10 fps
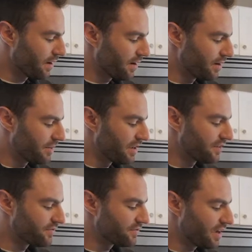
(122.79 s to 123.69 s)
And
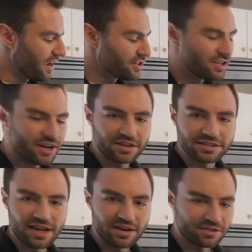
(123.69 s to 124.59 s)
if HDR
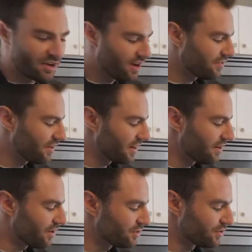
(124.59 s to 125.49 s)
is toggled off, I
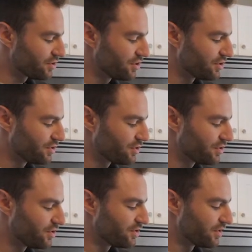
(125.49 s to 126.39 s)
can also choose
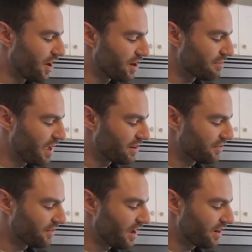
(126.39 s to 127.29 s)
to do an automatic
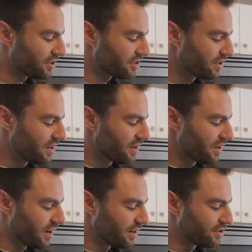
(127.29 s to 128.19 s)
flash,
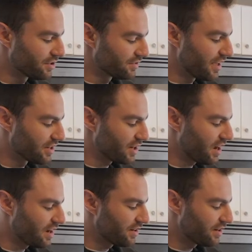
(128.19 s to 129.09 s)
turn flash
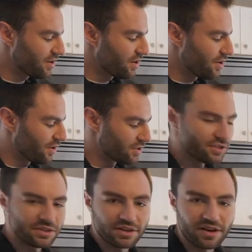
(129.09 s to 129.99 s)
on, or
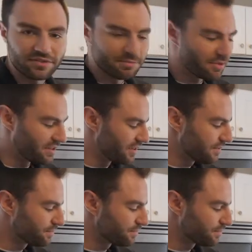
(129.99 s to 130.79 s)
turn it off completely.